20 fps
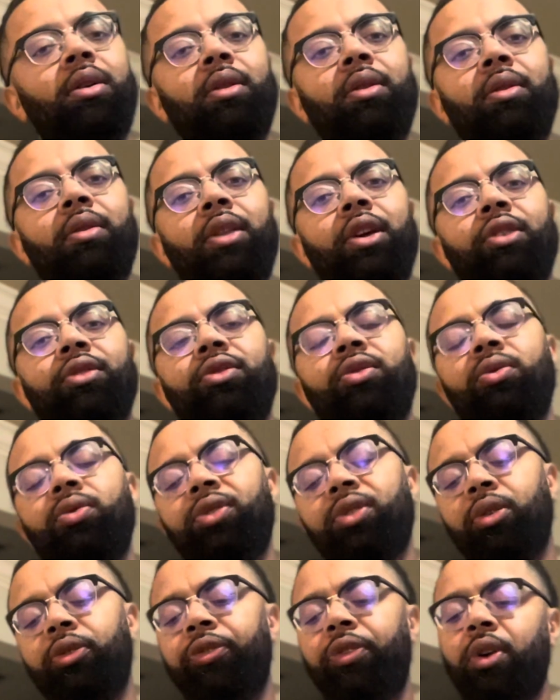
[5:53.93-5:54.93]
there's 2
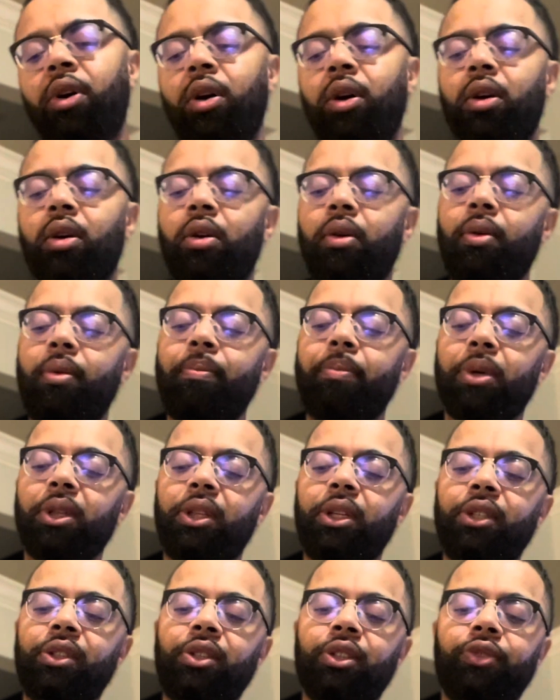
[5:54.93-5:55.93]
so far. But
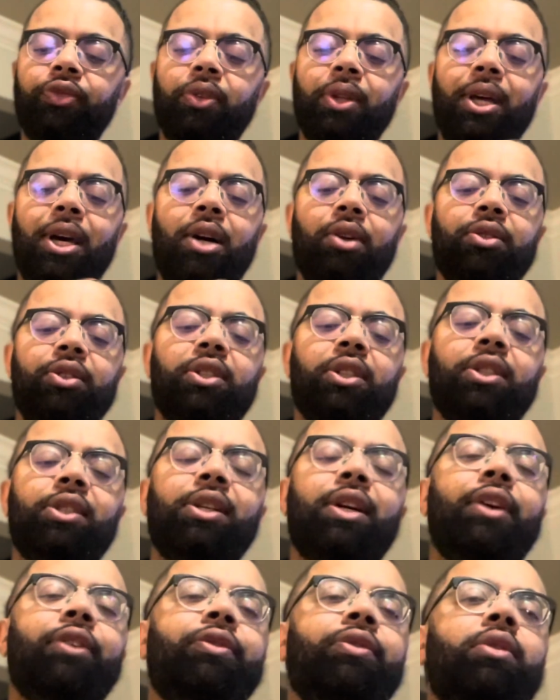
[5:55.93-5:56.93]
this is from the house of
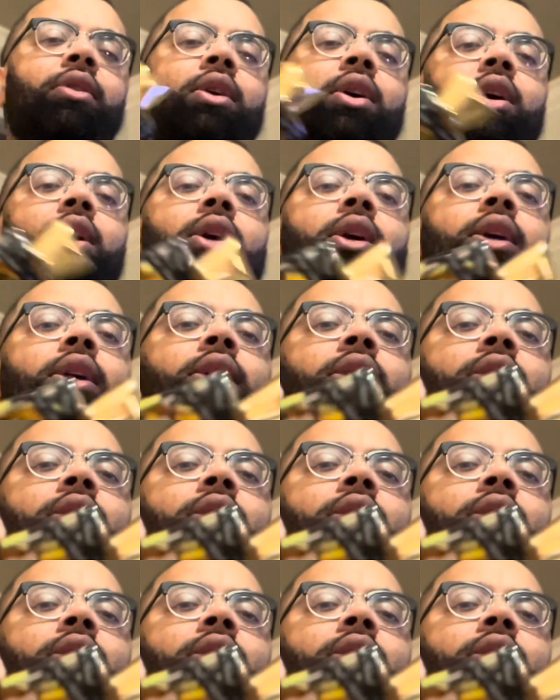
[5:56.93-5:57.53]
Lattafa. It